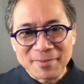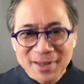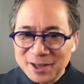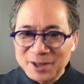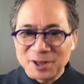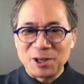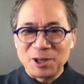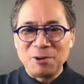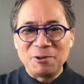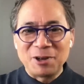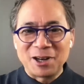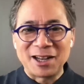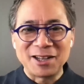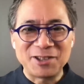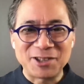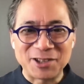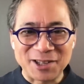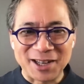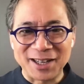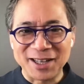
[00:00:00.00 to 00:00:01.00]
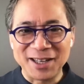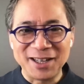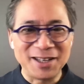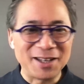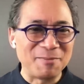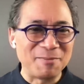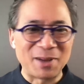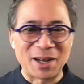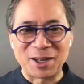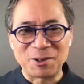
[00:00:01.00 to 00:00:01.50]
you and I studied in
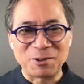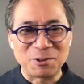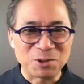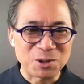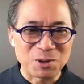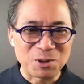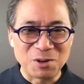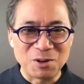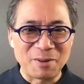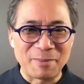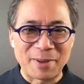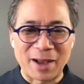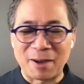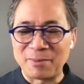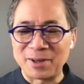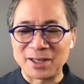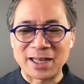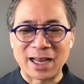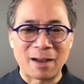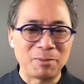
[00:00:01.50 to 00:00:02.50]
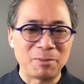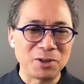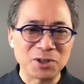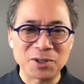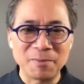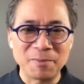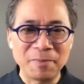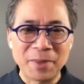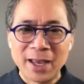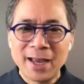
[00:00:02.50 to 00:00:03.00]
medical school about
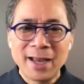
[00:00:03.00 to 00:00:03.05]
metabolism,